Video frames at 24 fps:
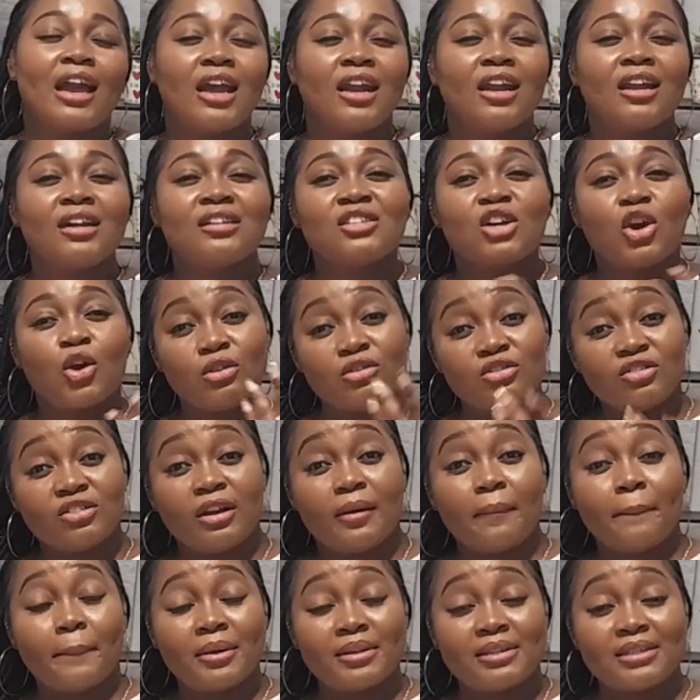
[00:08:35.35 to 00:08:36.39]
not a
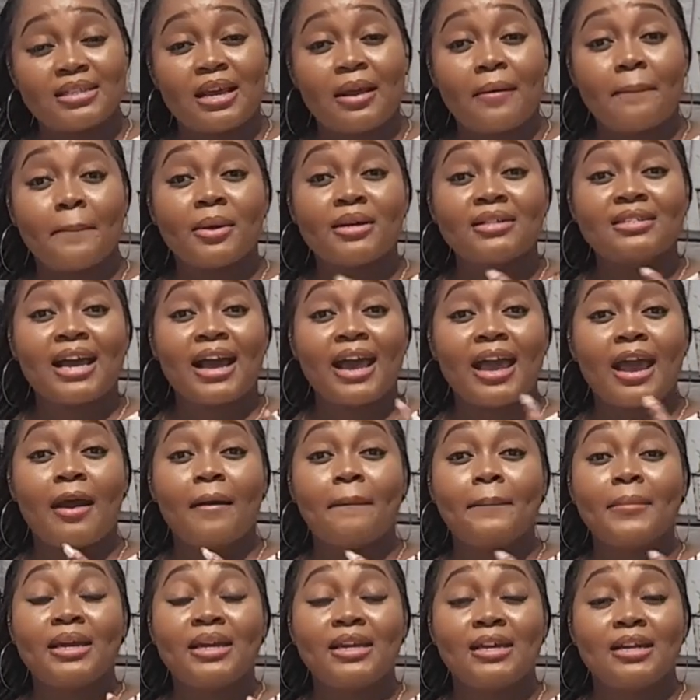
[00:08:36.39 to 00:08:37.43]
hundred percent, but I
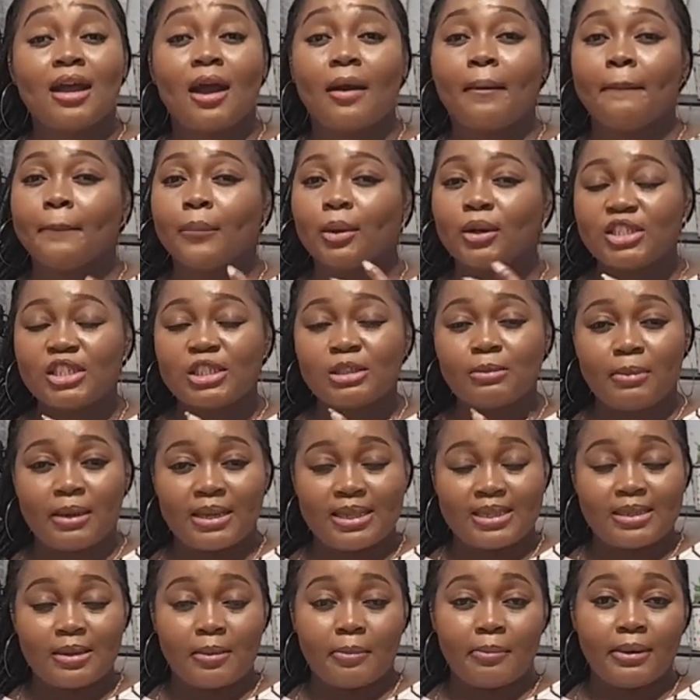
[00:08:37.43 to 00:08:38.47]
am in a much
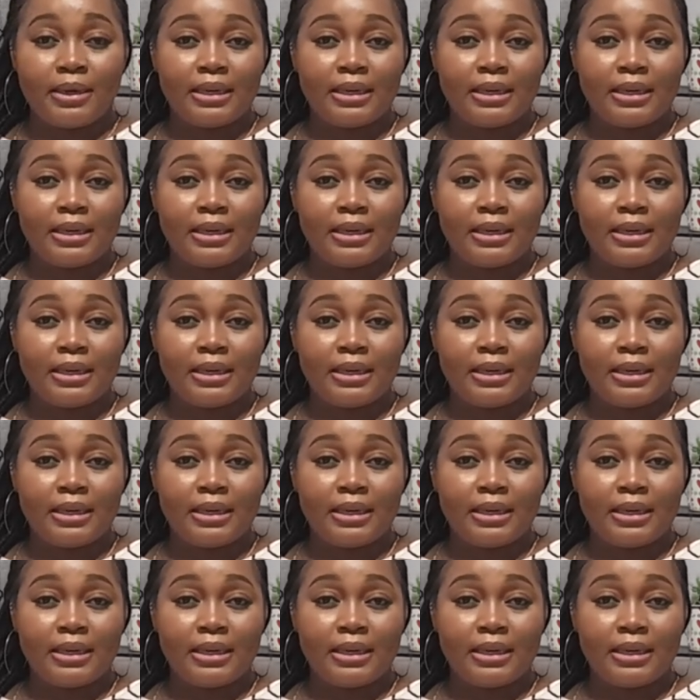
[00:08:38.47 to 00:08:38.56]
better